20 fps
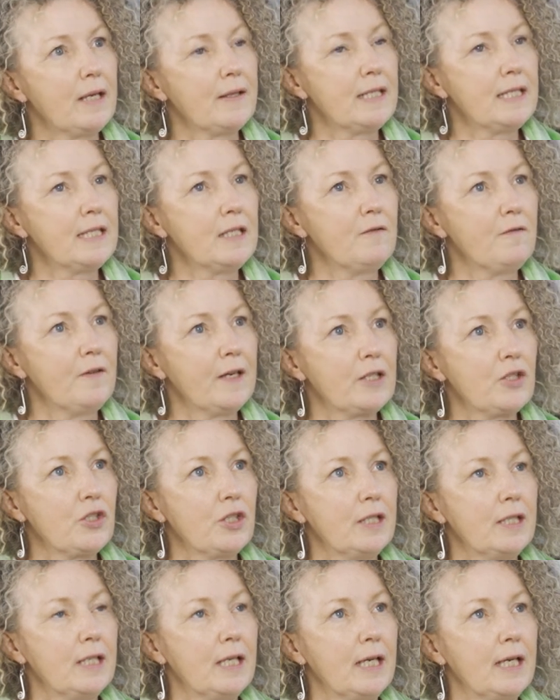This
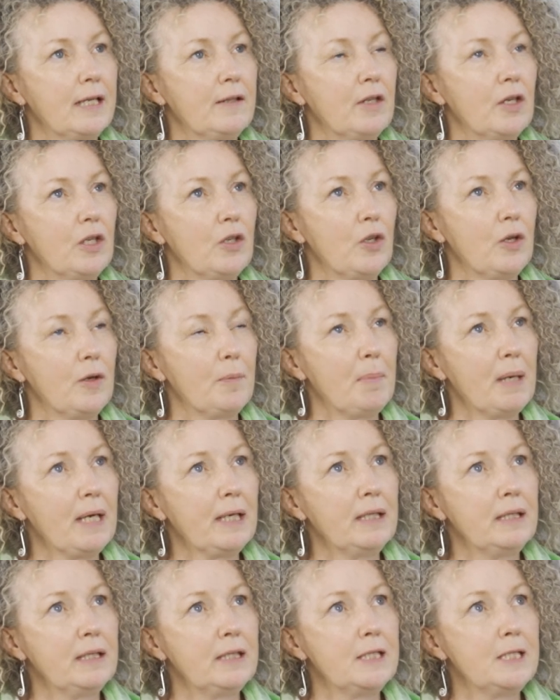infection, back
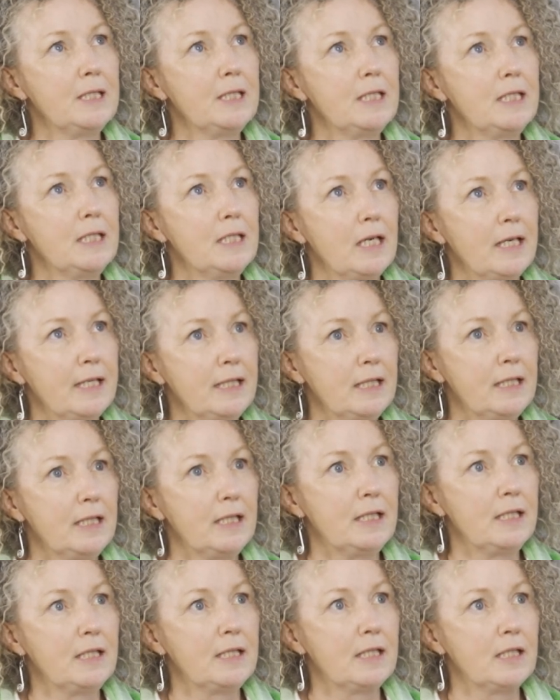in the
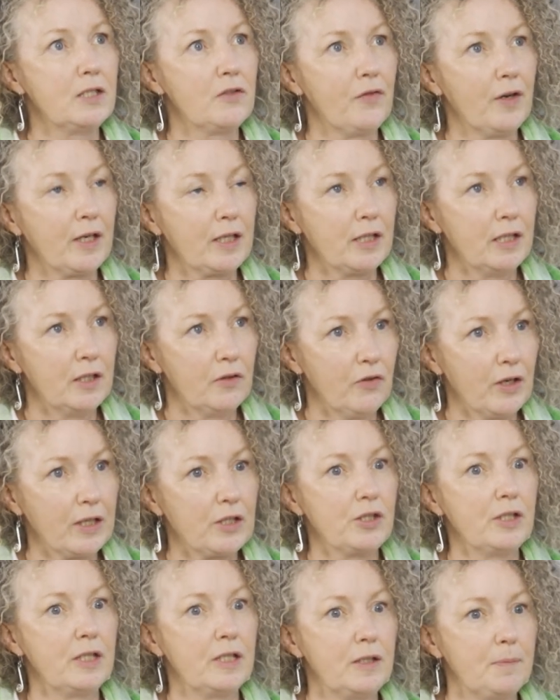90s, this
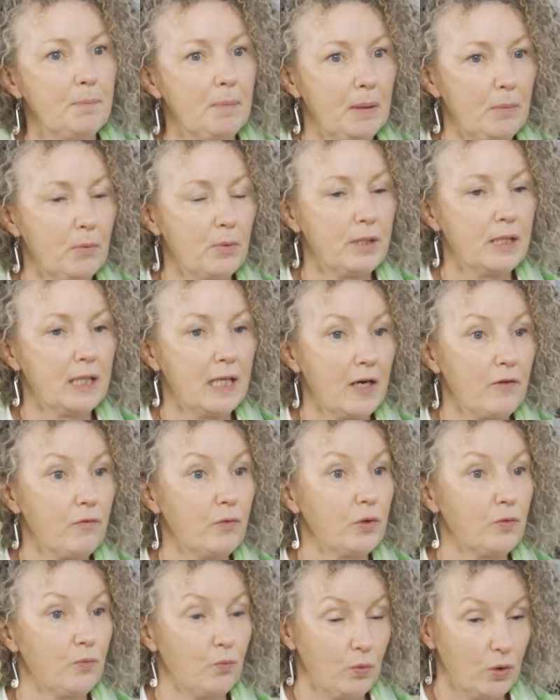infection in people with CF
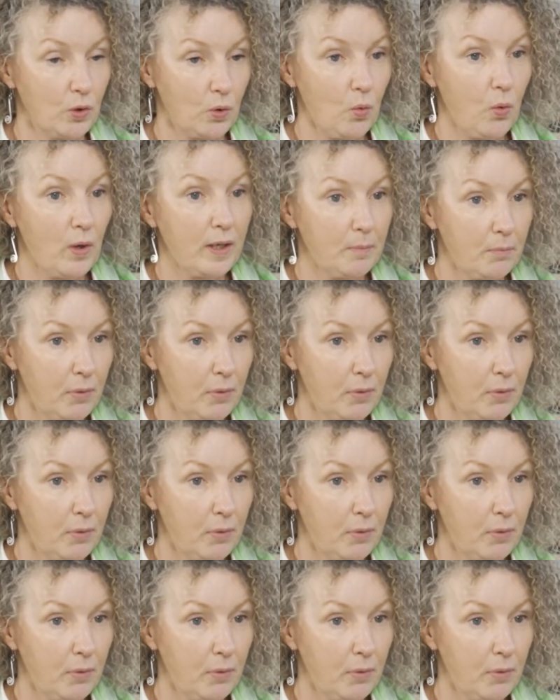was quite